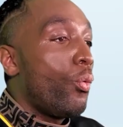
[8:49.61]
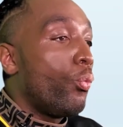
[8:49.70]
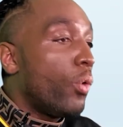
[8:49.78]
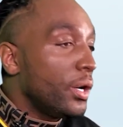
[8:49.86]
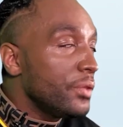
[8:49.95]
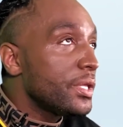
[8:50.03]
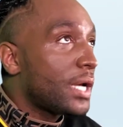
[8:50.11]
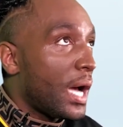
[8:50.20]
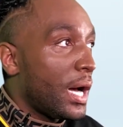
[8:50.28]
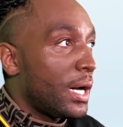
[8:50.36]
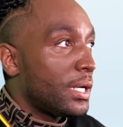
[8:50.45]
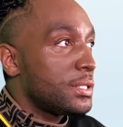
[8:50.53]
One of the
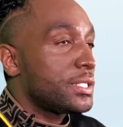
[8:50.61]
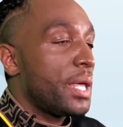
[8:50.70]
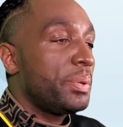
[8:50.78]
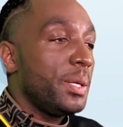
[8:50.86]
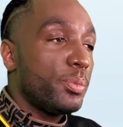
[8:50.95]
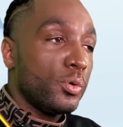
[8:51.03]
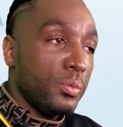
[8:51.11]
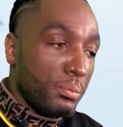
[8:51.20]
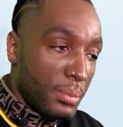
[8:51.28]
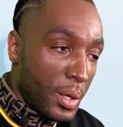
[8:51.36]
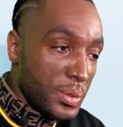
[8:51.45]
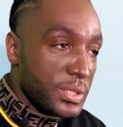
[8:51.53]
cons that people
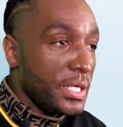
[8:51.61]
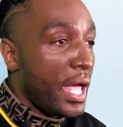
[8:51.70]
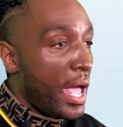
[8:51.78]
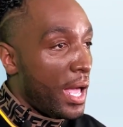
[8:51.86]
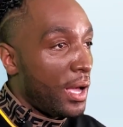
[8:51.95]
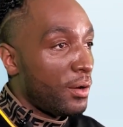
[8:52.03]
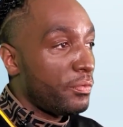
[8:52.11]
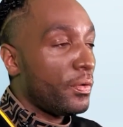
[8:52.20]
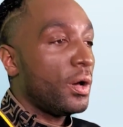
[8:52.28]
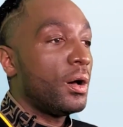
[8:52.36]
mostly have